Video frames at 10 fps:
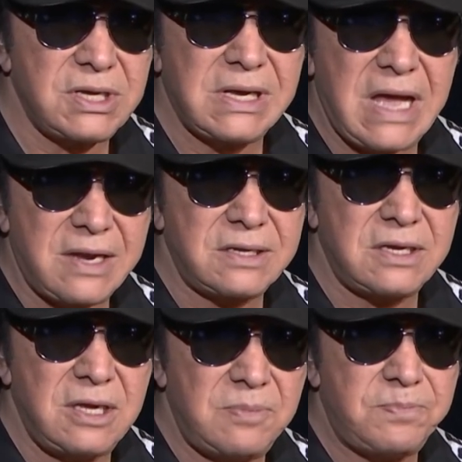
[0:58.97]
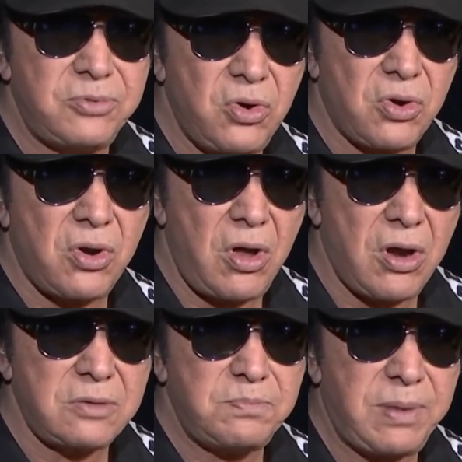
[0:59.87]
You got to keep your
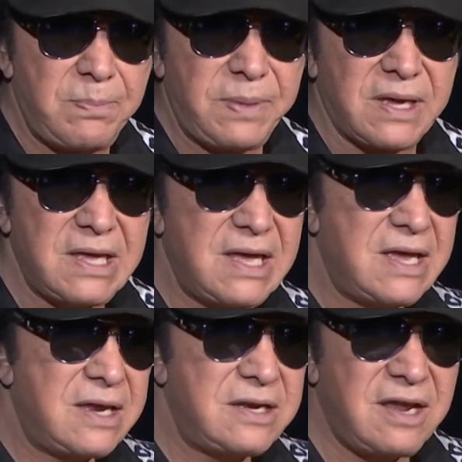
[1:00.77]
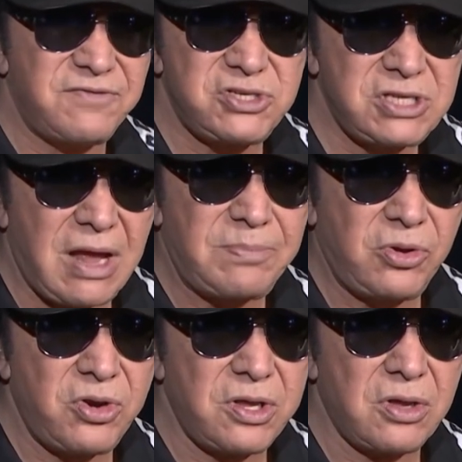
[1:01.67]
heart pumping. Never stop
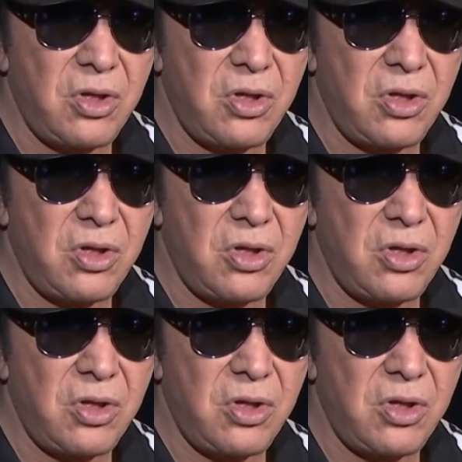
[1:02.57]
learning.